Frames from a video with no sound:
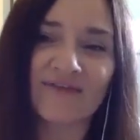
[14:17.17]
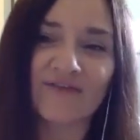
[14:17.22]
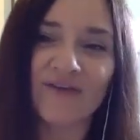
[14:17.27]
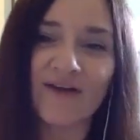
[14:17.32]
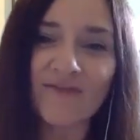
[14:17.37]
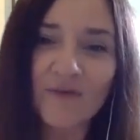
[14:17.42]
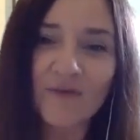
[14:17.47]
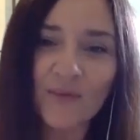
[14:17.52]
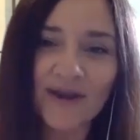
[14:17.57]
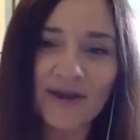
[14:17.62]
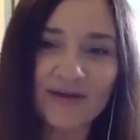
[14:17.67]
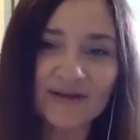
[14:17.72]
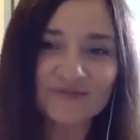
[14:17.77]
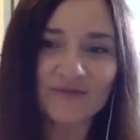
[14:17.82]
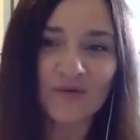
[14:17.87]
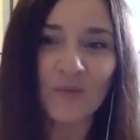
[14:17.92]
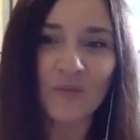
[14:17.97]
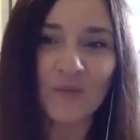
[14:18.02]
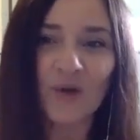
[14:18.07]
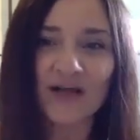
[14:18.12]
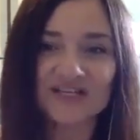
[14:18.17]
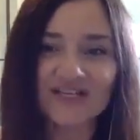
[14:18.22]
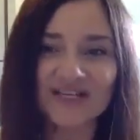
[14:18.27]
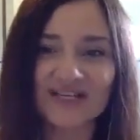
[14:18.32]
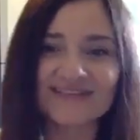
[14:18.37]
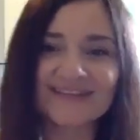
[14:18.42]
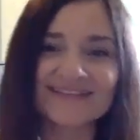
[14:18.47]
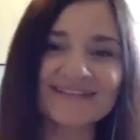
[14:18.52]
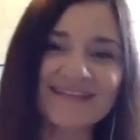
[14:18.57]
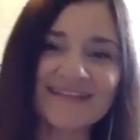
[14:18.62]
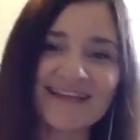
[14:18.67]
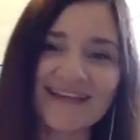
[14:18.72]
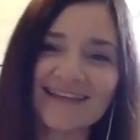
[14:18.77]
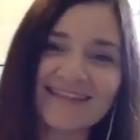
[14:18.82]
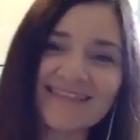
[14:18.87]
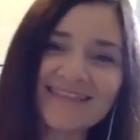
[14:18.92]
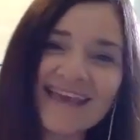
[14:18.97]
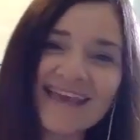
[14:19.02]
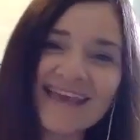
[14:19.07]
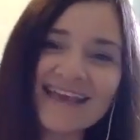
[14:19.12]
and for everyone else for watching and
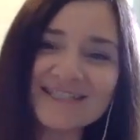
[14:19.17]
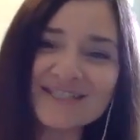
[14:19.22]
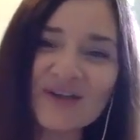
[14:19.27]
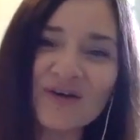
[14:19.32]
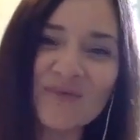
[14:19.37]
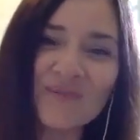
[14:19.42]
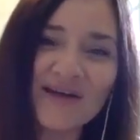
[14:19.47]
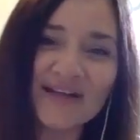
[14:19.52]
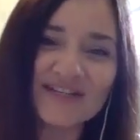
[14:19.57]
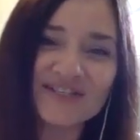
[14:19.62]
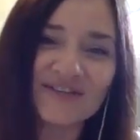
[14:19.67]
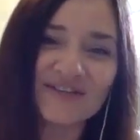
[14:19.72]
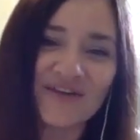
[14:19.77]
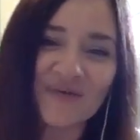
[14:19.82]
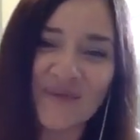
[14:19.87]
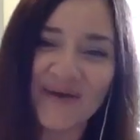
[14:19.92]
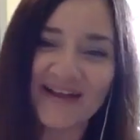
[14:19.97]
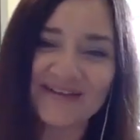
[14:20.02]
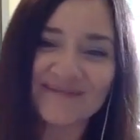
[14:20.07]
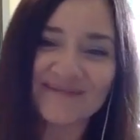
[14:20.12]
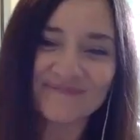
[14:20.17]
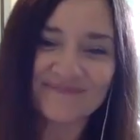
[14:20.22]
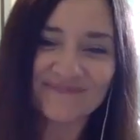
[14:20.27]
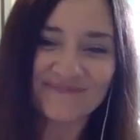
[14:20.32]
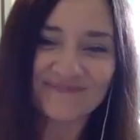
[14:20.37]
listening. Thanks so much, everyone.